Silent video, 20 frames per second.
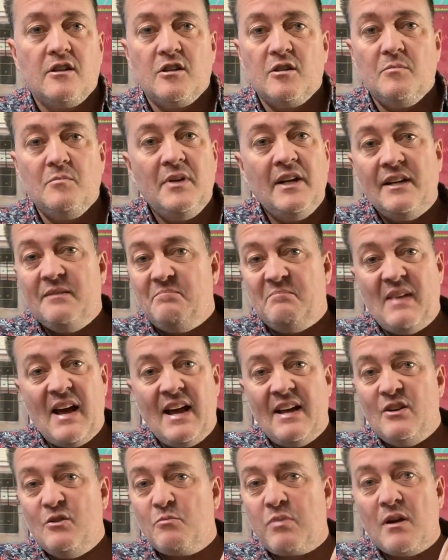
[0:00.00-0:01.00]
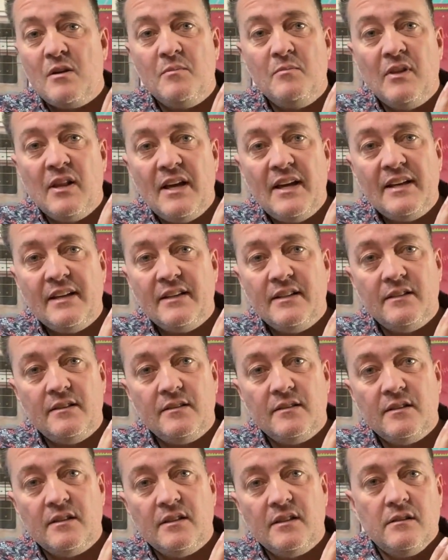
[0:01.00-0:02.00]
but I had no problem playing it.
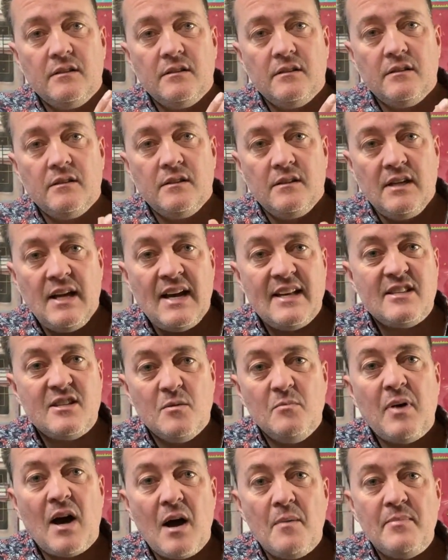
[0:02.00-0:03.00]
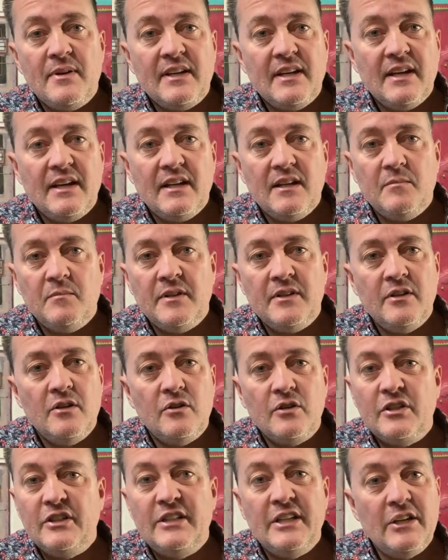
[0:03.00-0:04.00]
It had some popping in it, but no
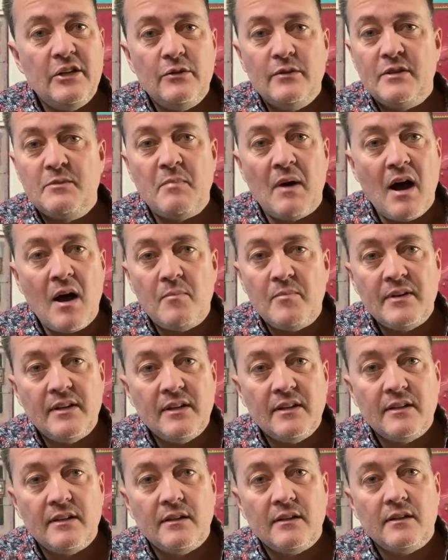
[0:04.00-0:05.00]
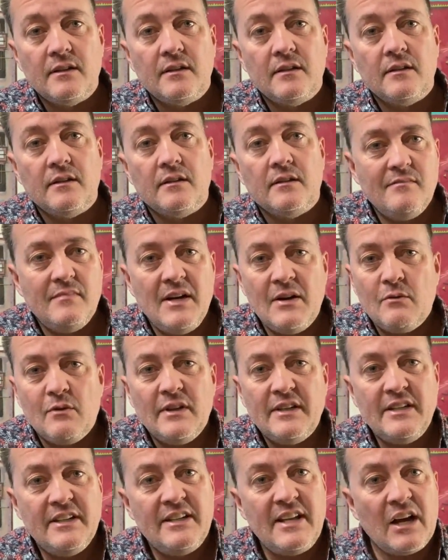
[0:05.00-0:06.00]
continuous popping. And it
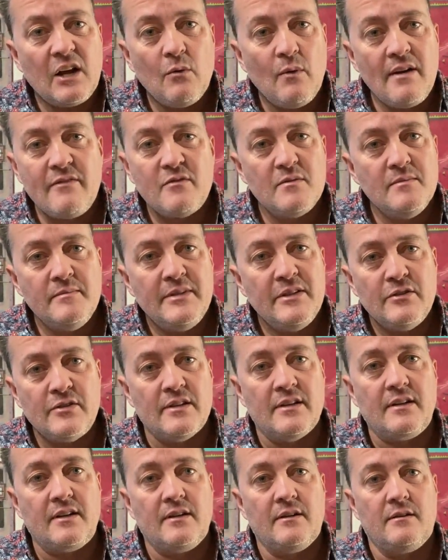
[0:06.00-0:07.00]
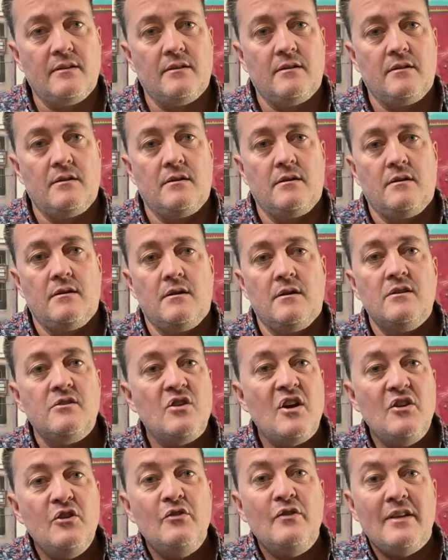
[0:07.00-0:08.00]
really didn't take away from the music. So I knew